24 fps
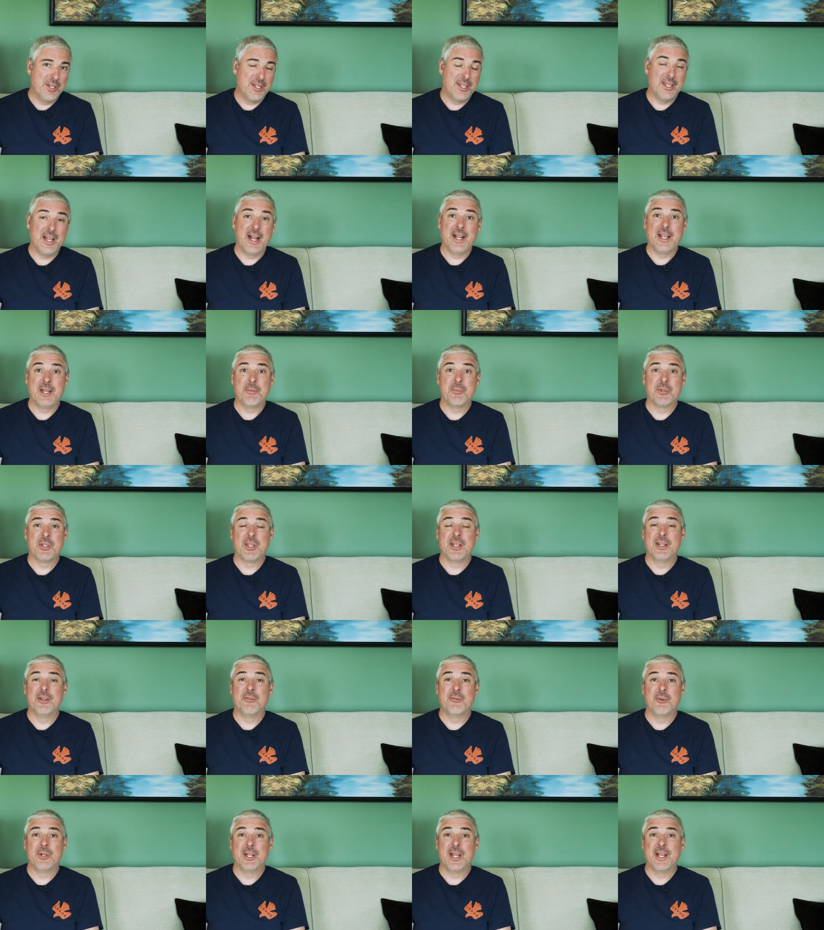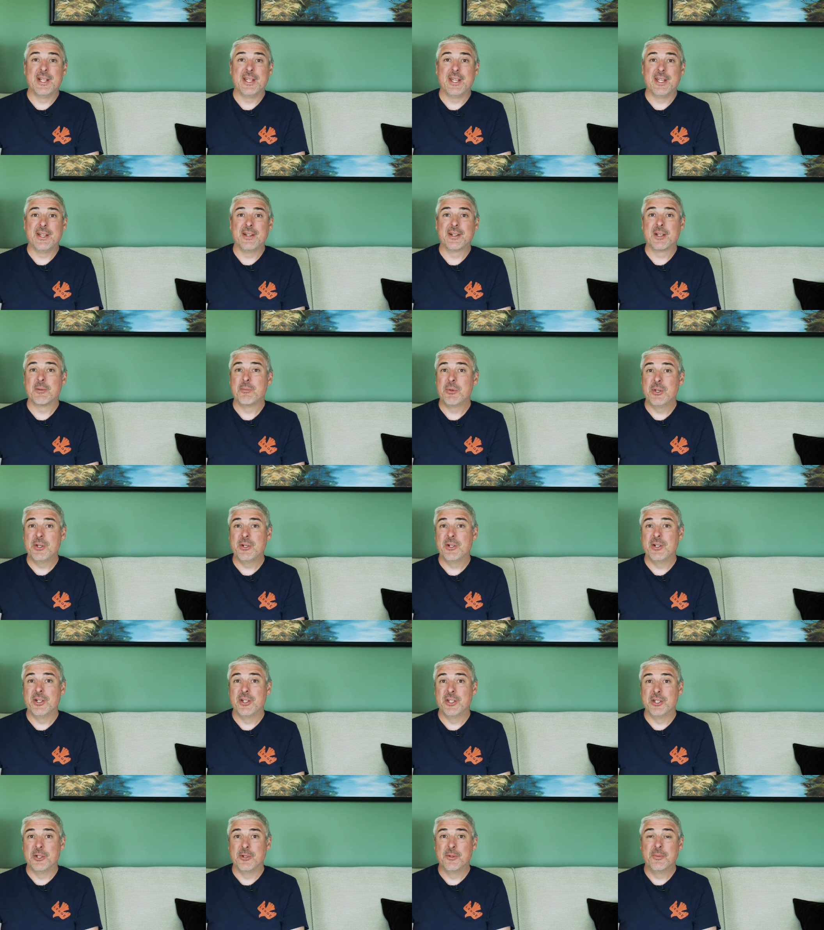90% of what I need a computer
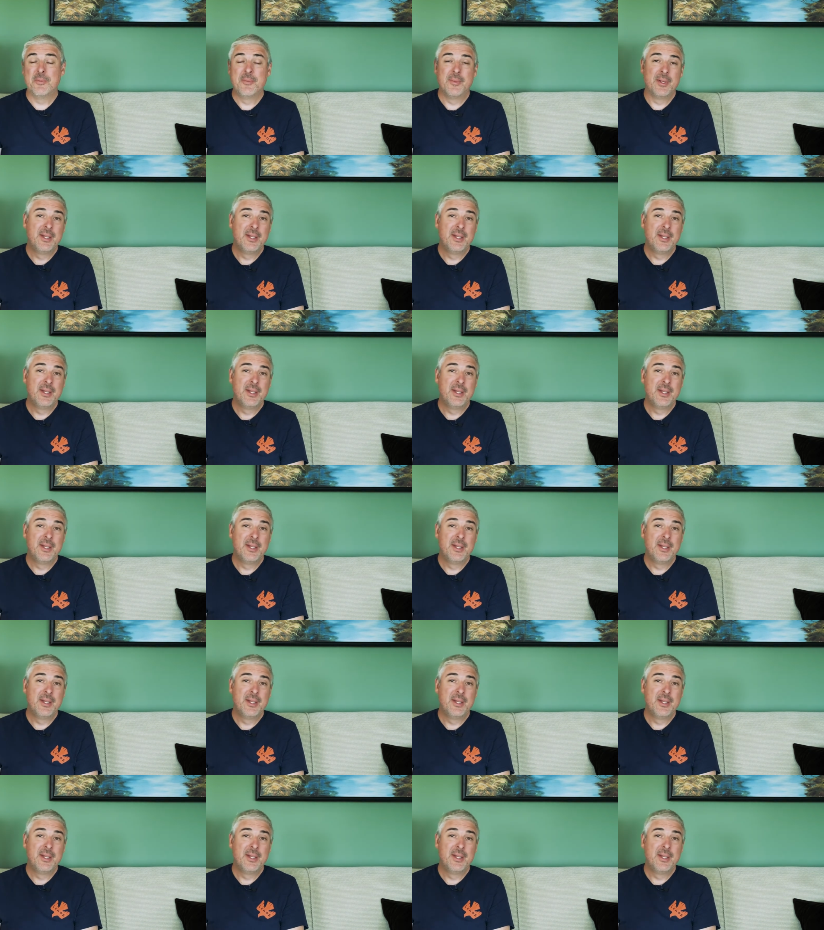to do.